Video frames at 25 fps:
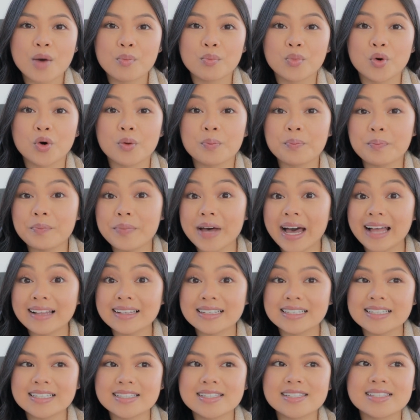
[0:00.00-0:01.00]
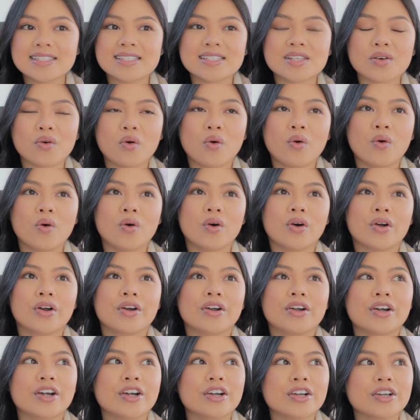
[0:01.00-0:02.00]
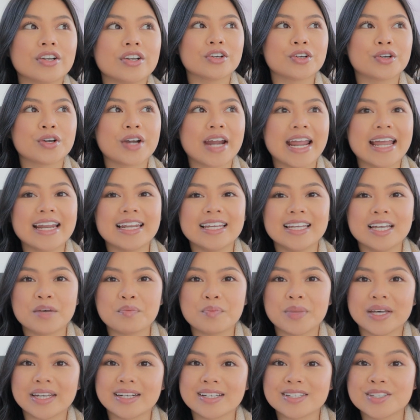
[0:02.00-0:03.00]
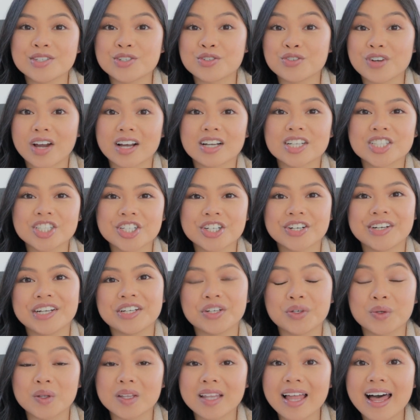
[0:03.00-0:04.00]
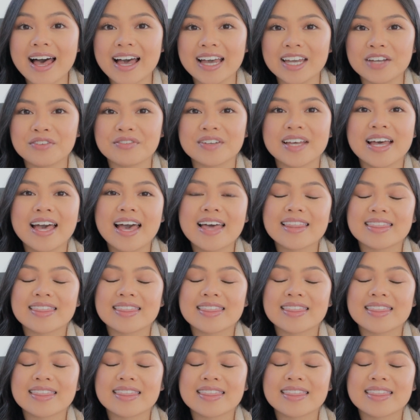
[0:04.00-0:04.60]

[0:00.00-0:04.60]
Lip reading: more balance or creating a better structure in your life,